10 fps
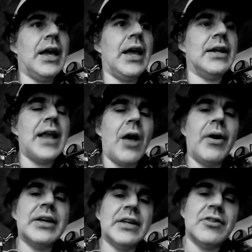And now I
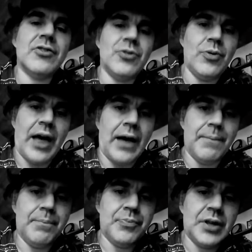get to do that.
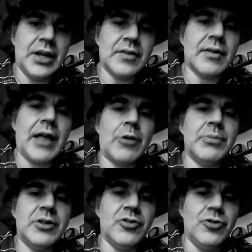He has allowed me
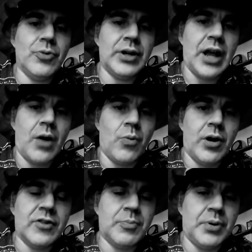to do it not
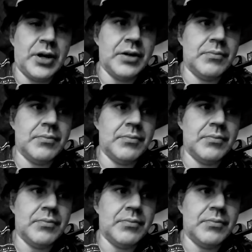once, but